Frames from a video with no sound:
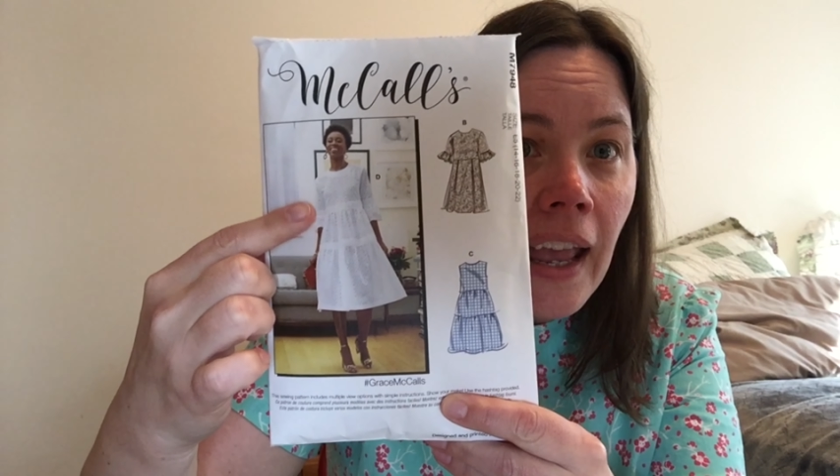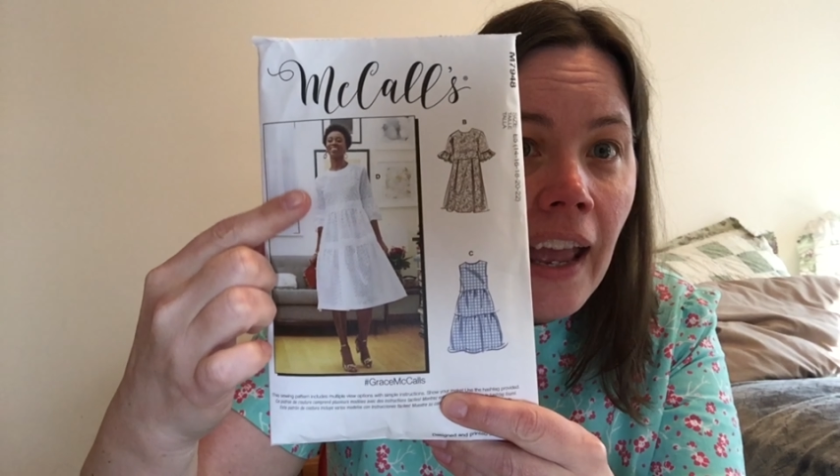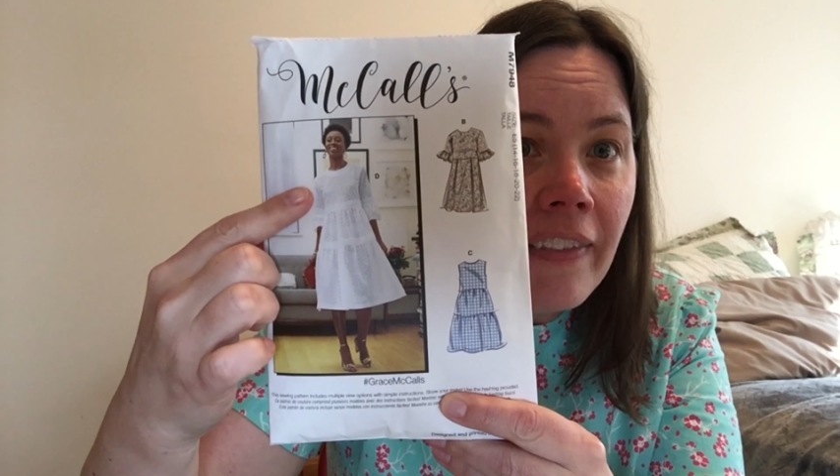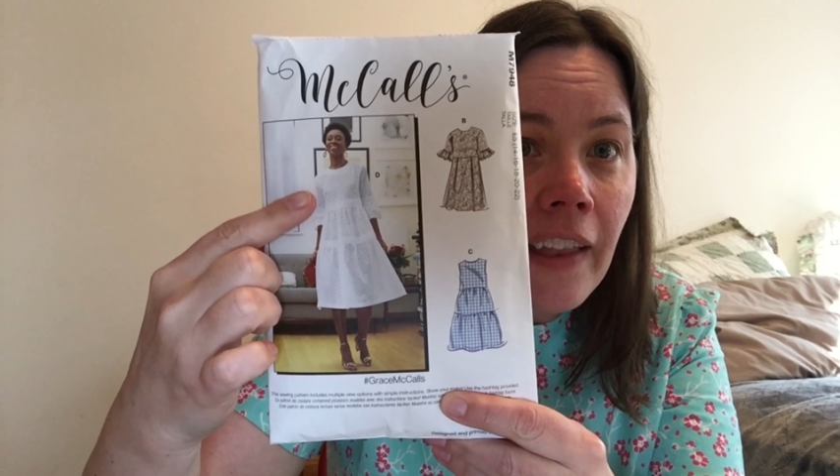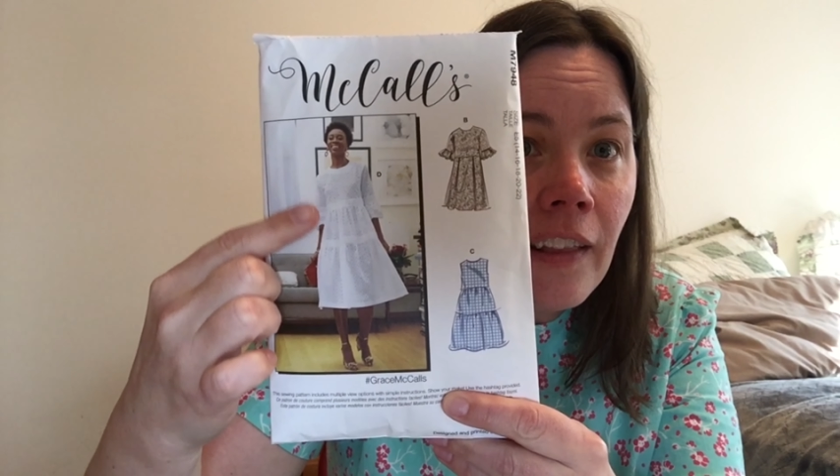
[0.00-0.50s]

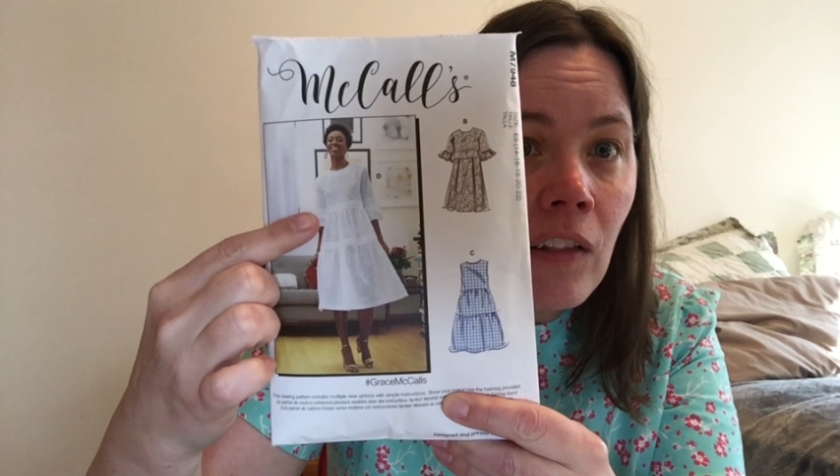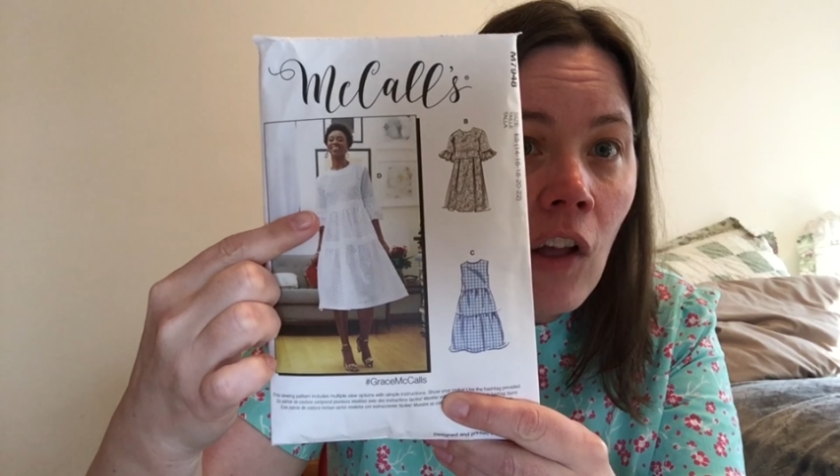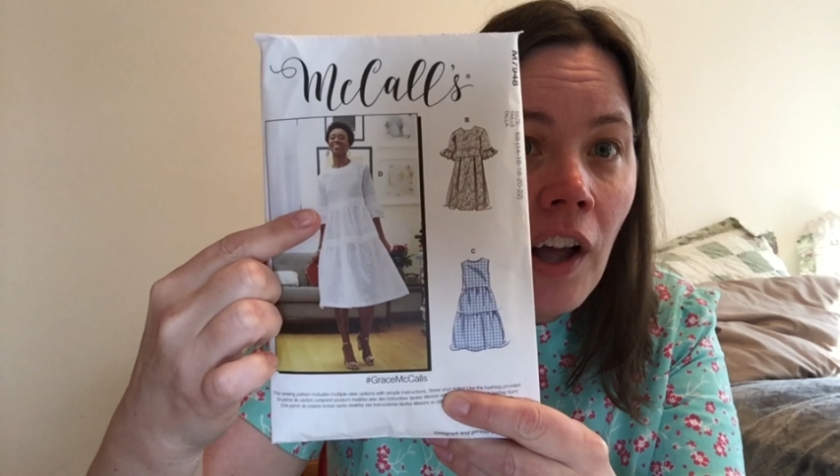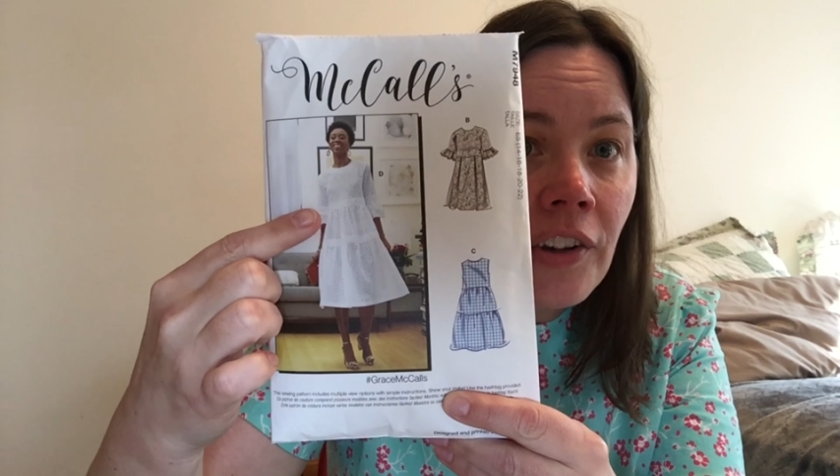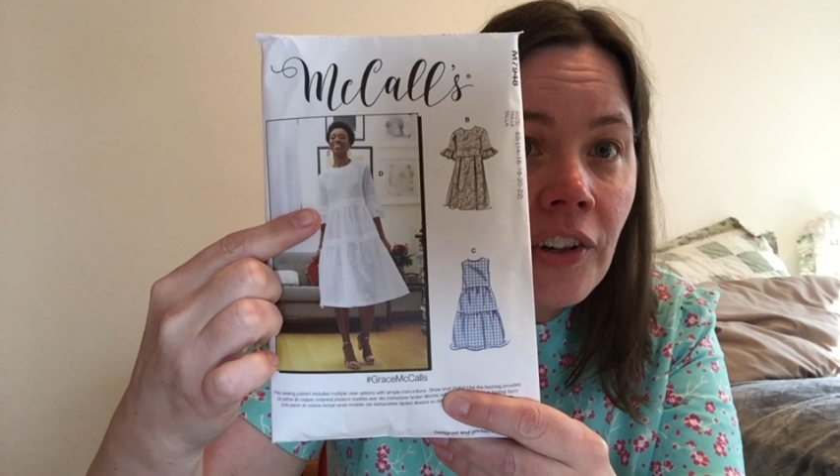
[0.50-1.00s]
and then the
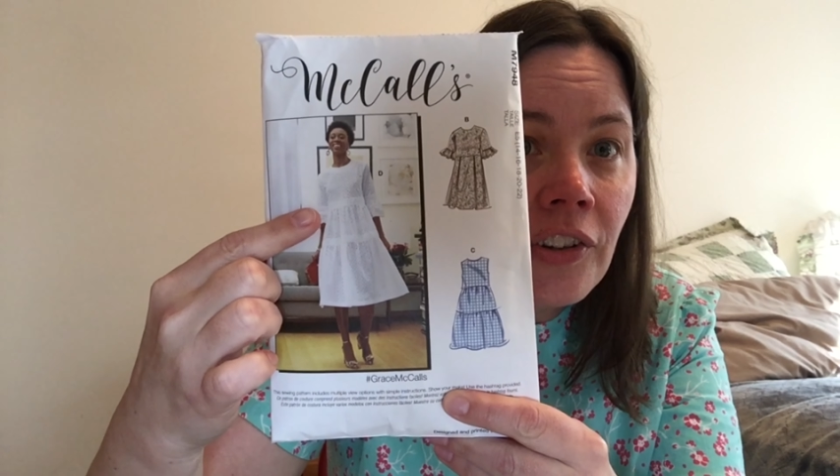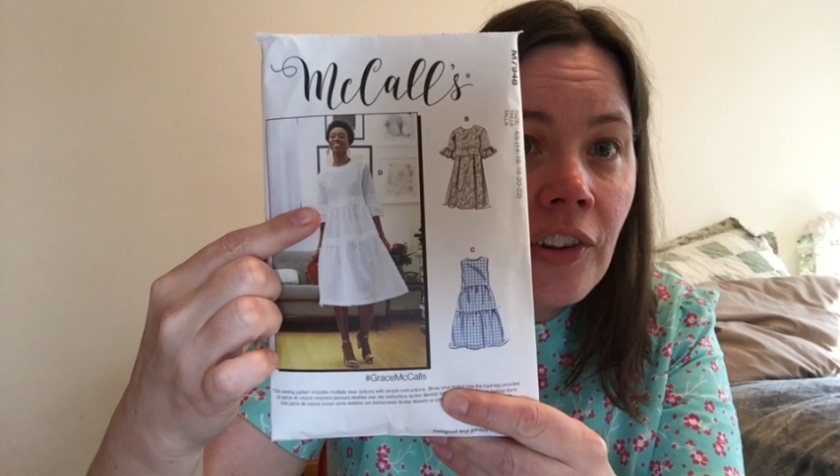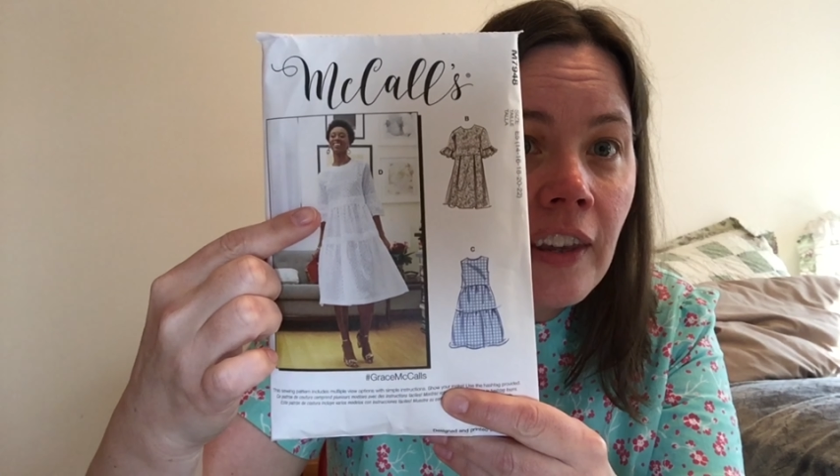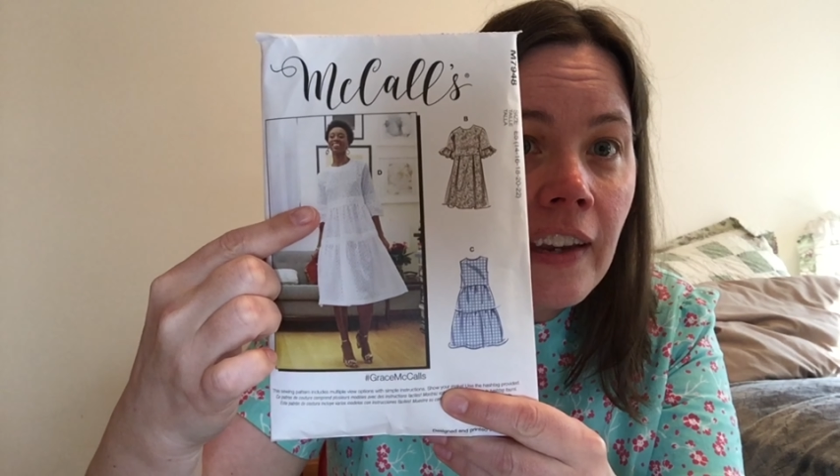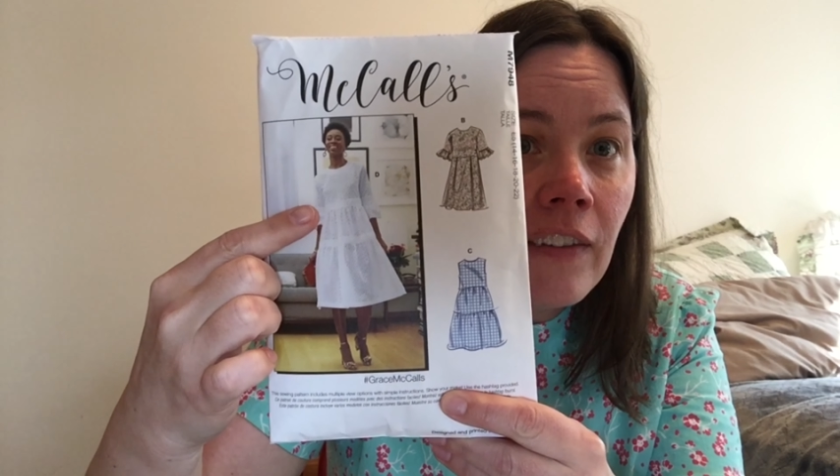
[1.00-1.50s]
longer
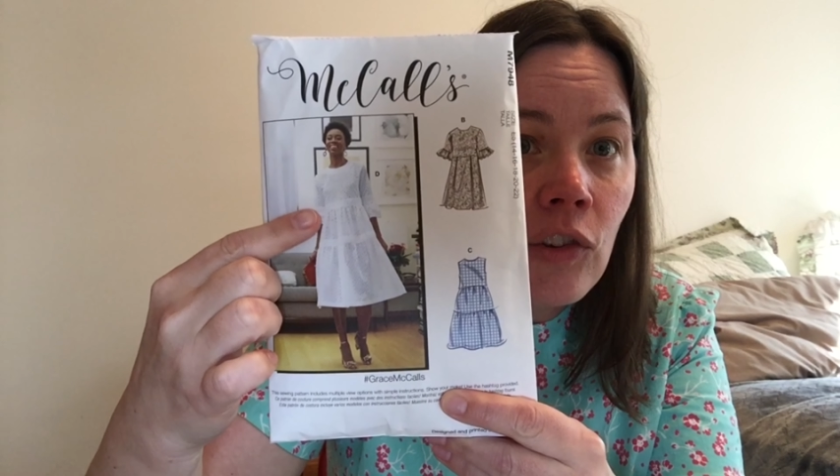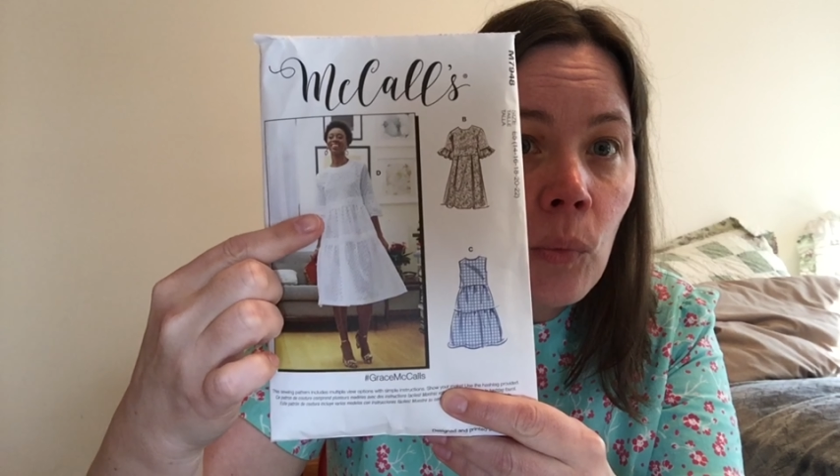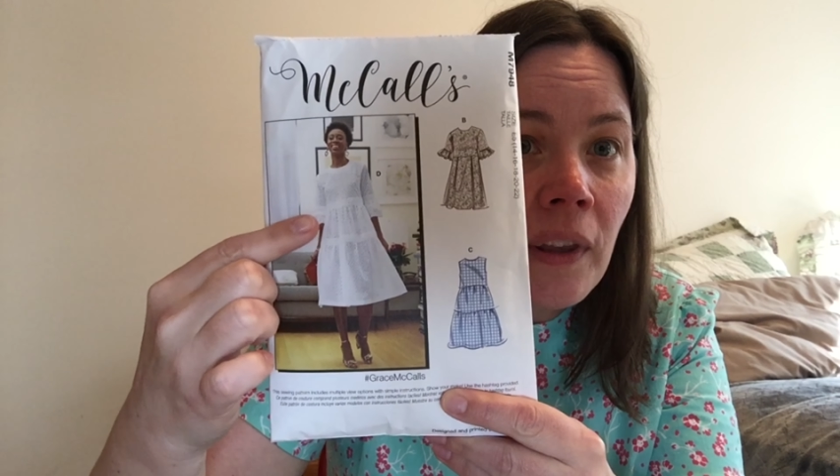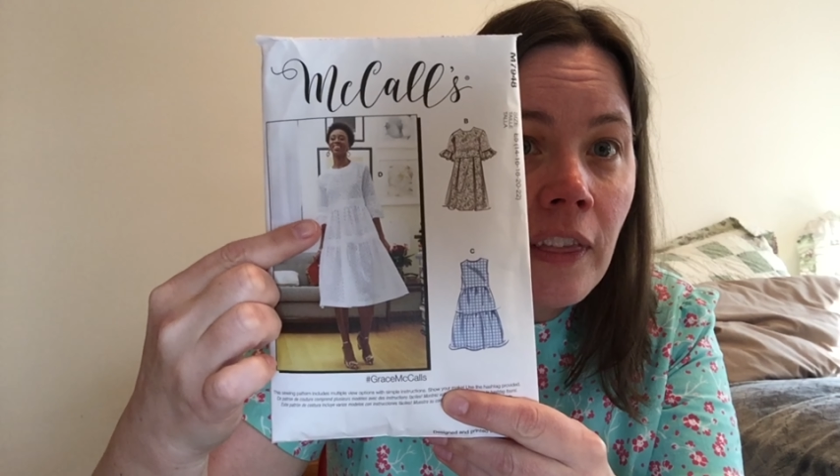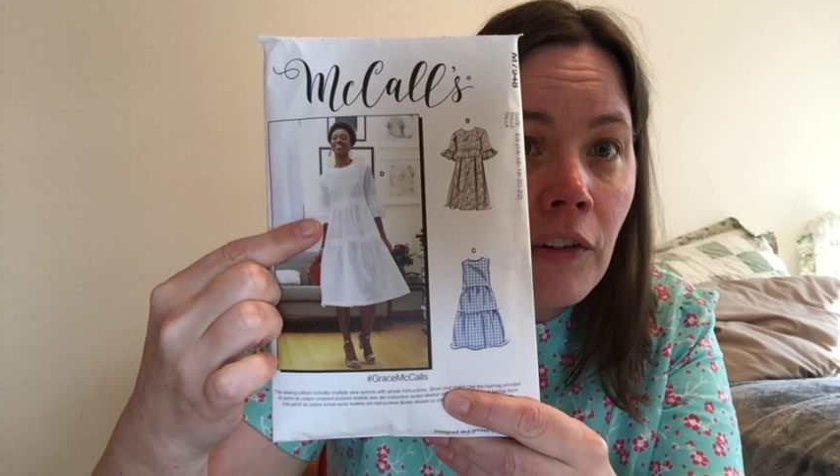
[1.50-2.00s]
sleeves
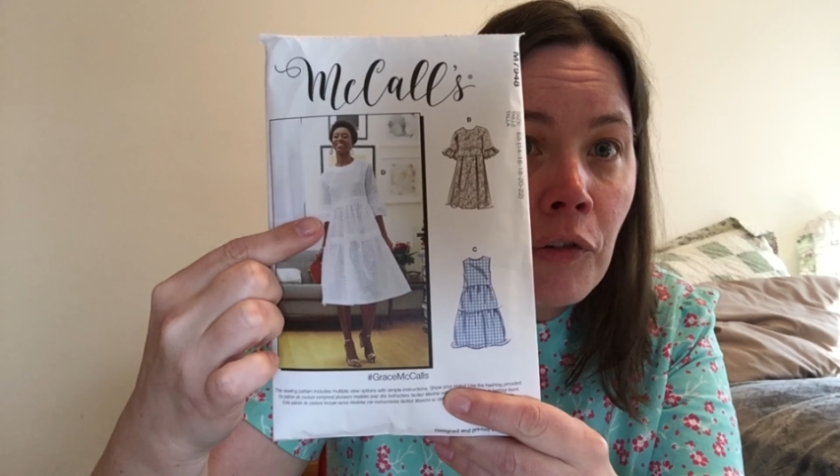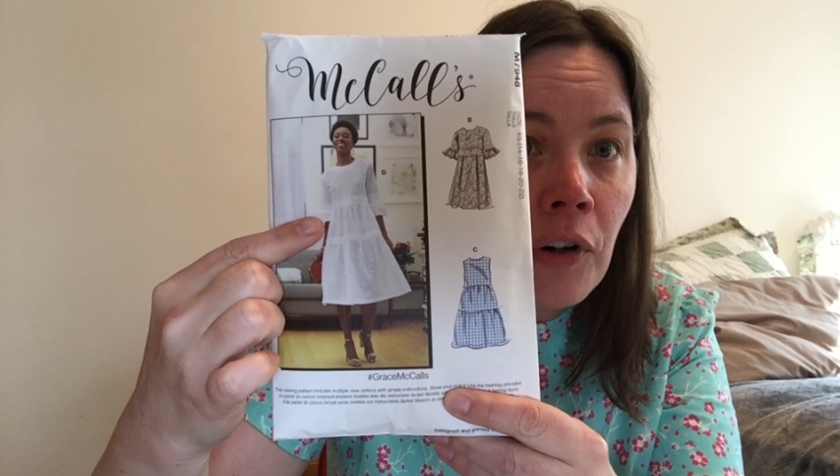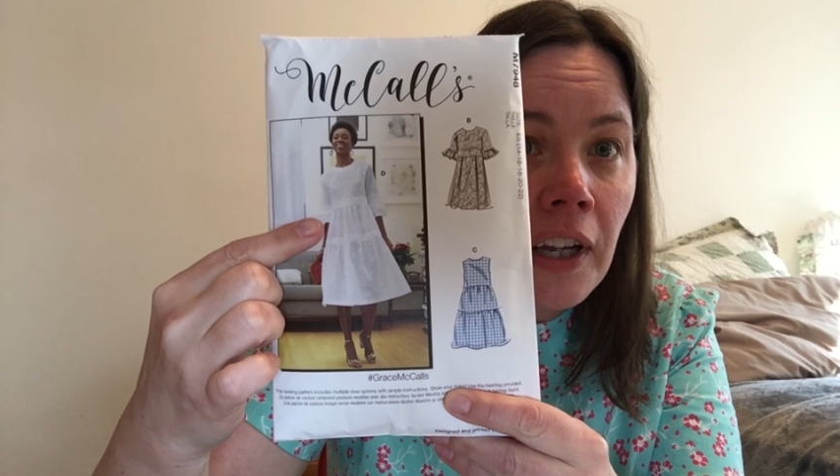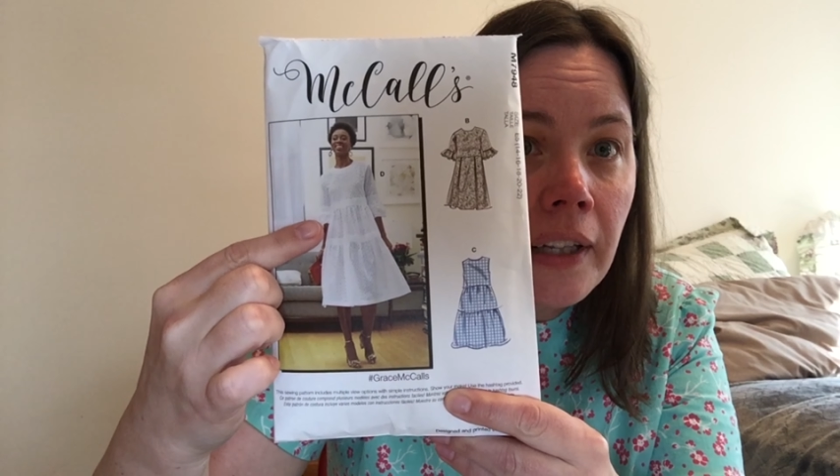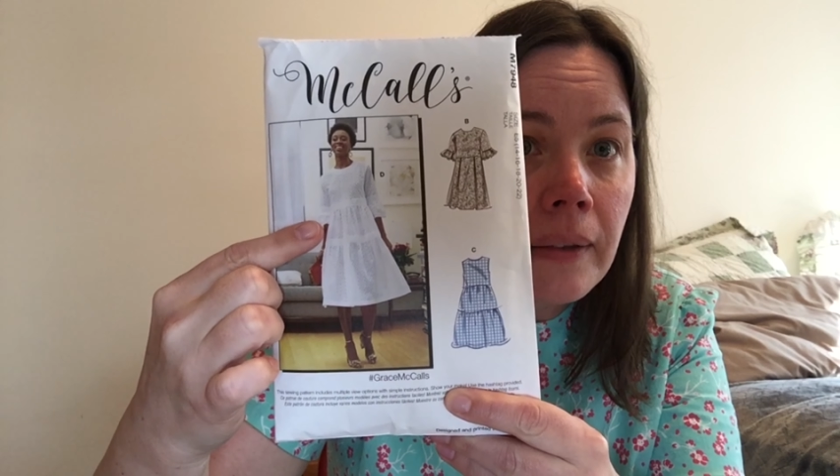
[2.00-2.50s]
with the
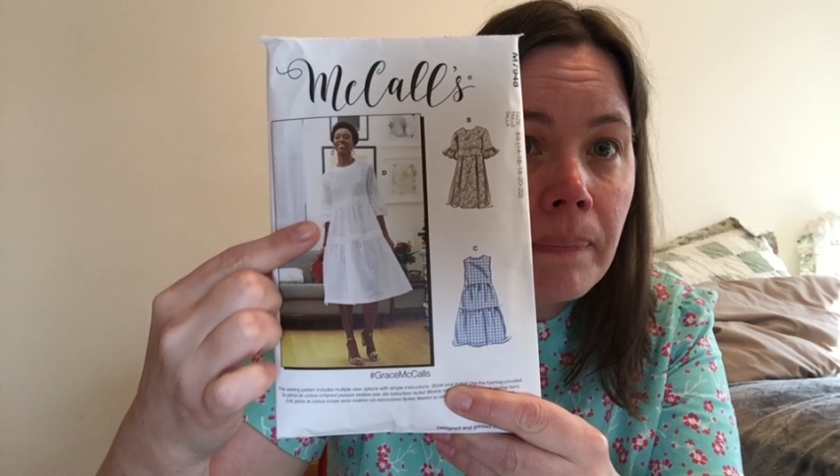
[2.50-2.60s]
frill.